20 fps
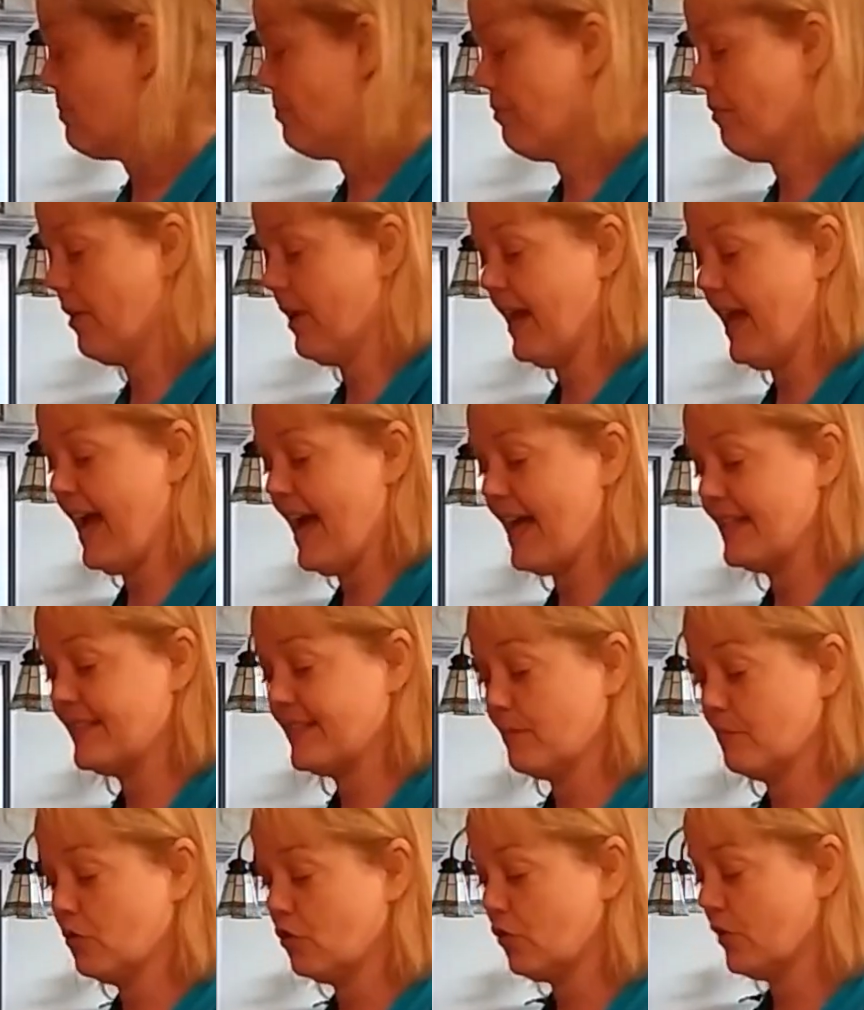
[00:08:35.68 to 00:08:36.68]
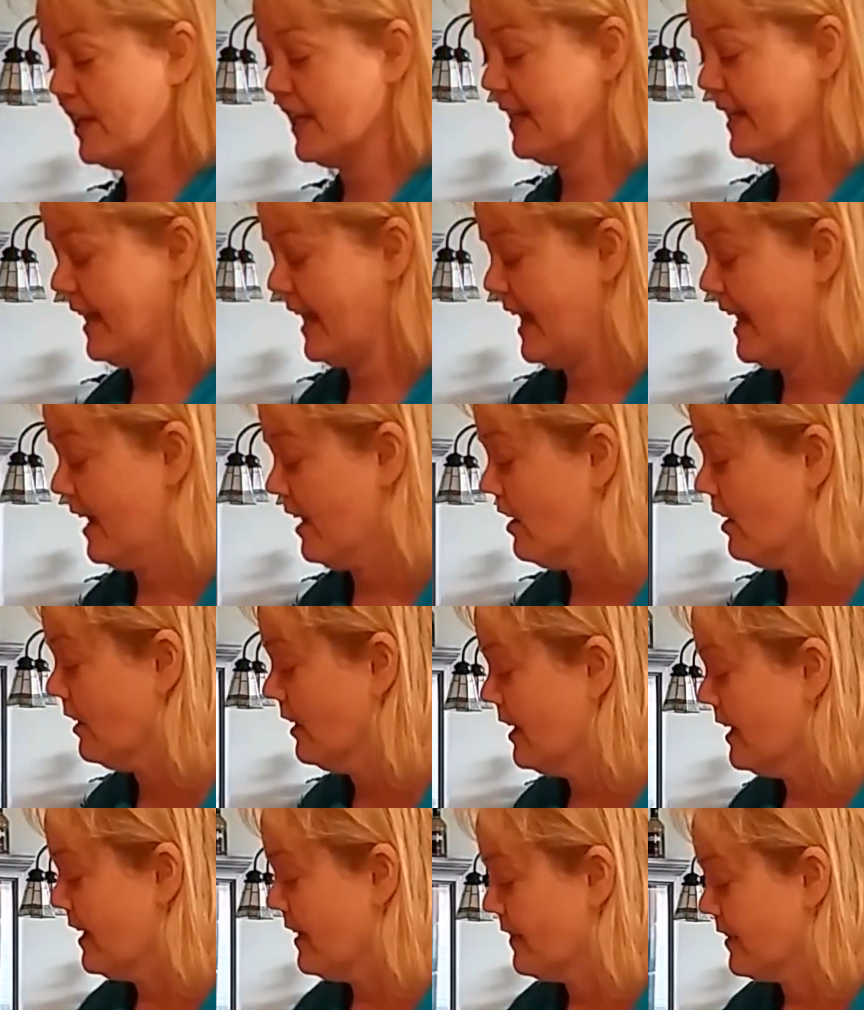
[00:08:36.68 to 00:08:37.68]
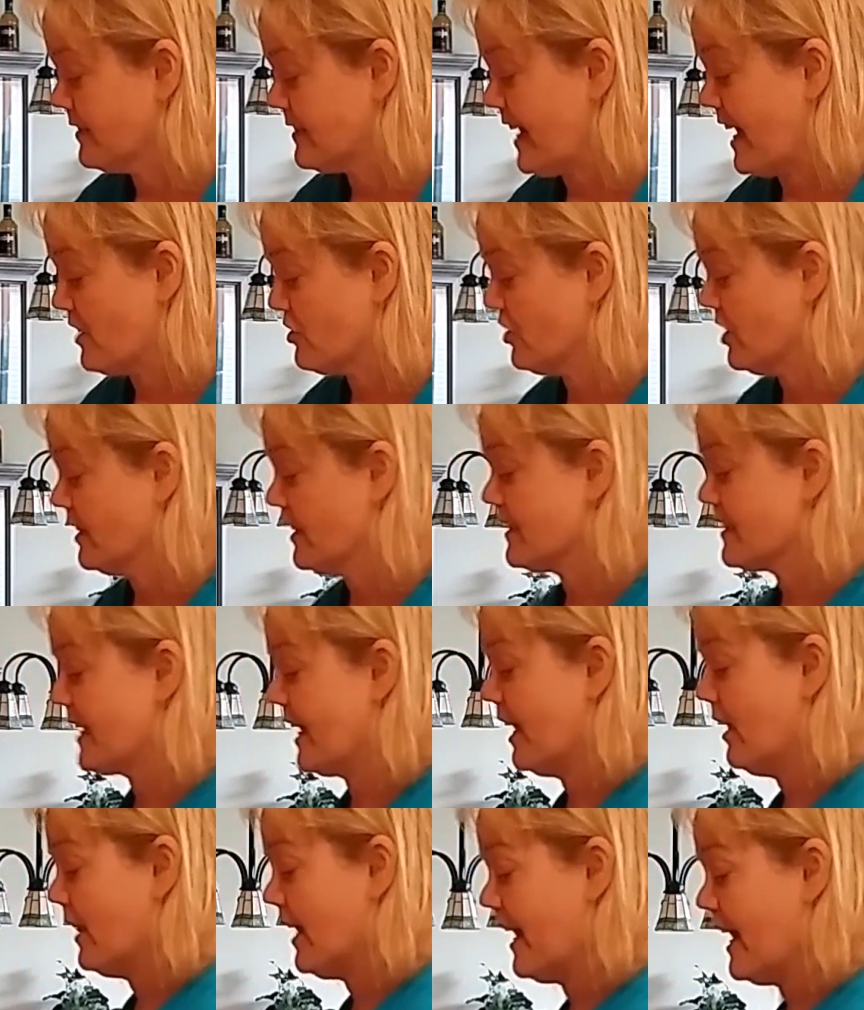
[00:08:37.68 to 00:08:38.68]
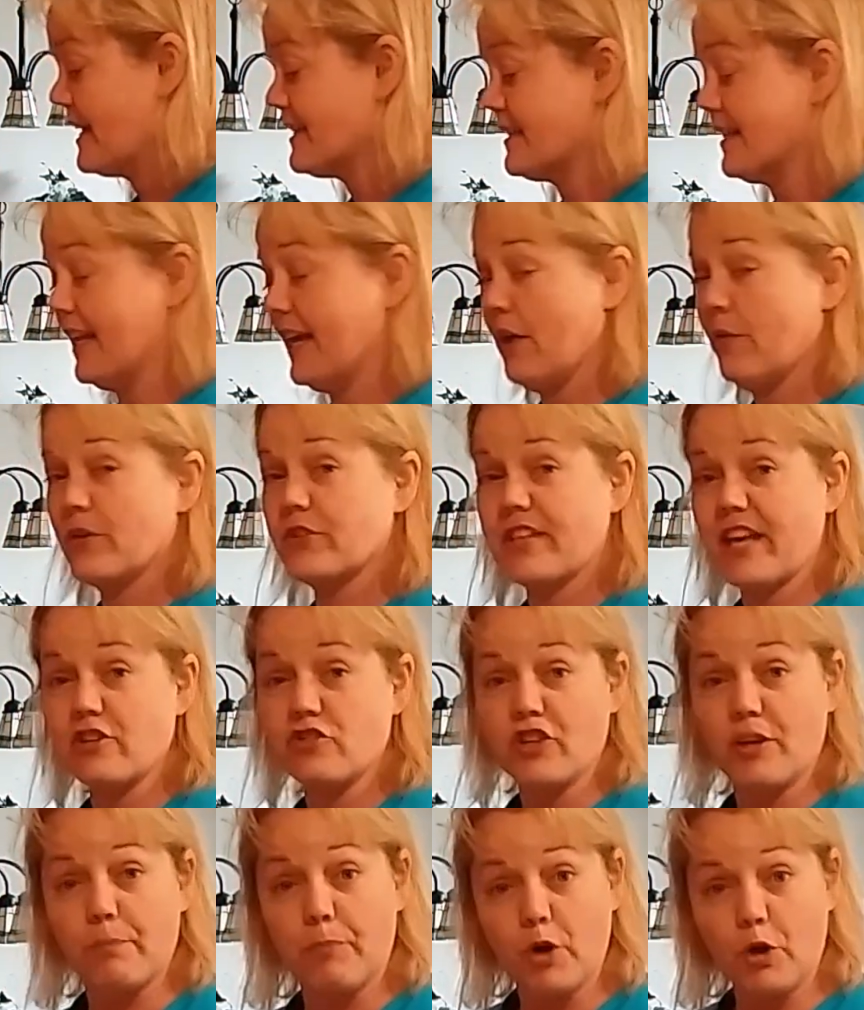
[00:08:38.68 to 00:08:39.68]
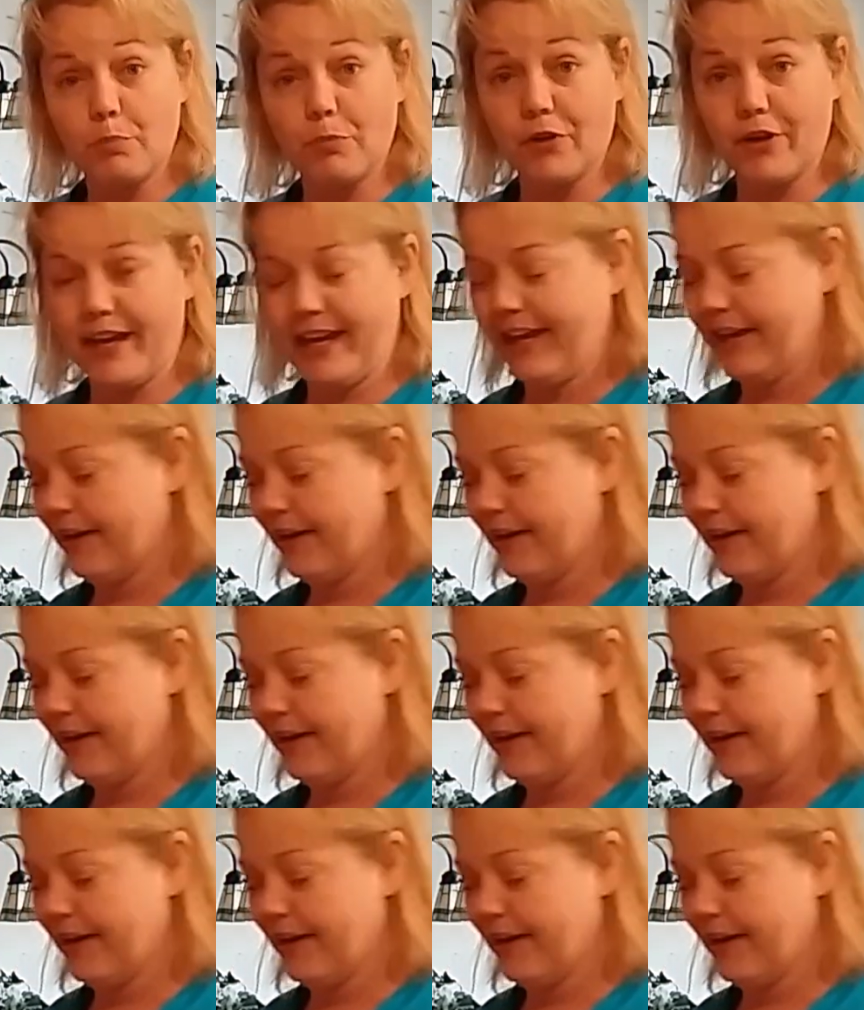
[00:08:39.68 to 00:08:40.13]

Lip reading: up, we're going to add some green kale. This kale I got today was actually purple